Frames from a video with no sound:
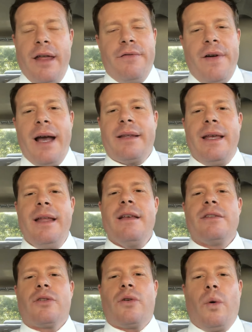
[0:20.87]
In fact, it
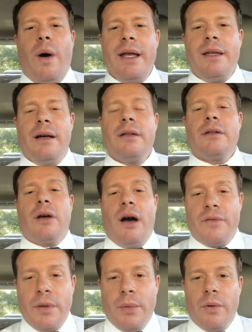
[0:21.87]
is quite
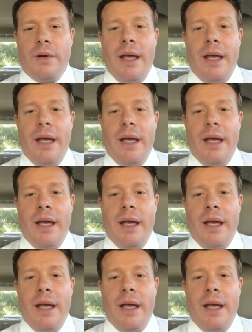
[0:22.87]
uncomfortable.